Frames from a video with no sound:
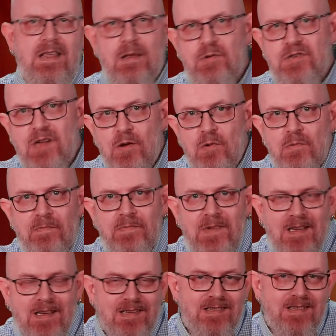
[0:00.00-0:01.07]
There was no
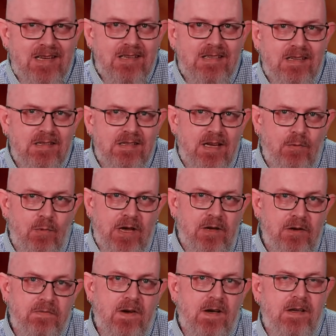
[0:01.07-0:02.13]
consistency we
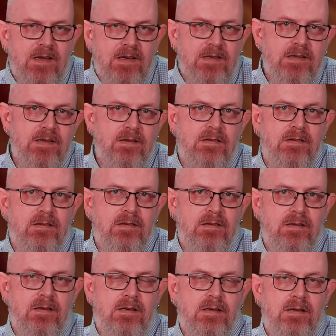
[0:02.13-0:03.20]
could find.
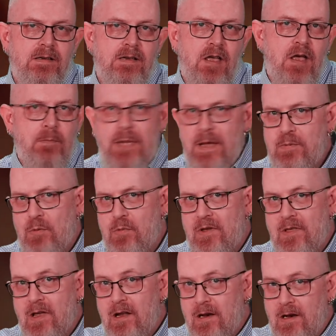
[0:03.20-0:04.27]
People
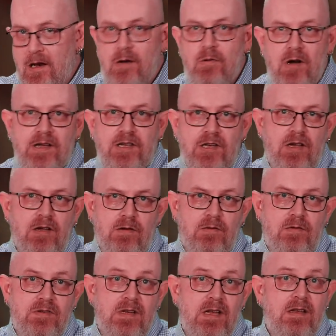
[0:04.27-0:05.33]
with low
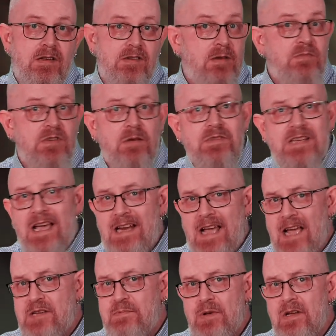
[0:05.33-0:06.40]
IQs sometimes had
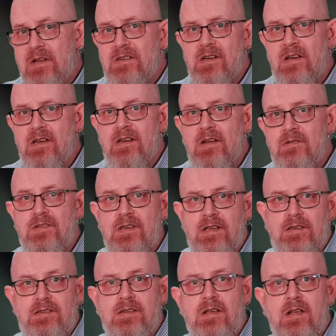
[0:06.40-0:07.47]
Asperger
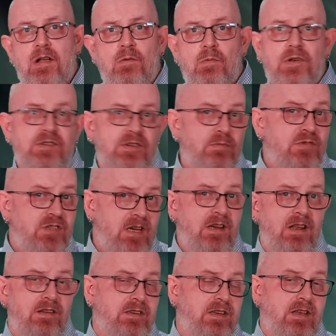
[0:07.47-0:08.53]
diagnoses, while some
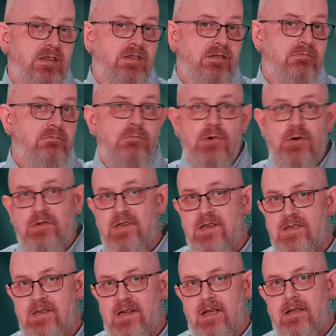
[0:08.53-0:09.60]
geniuses were
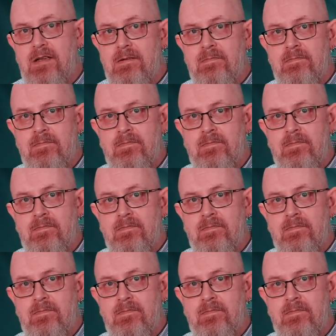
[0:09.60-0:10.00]
autistic.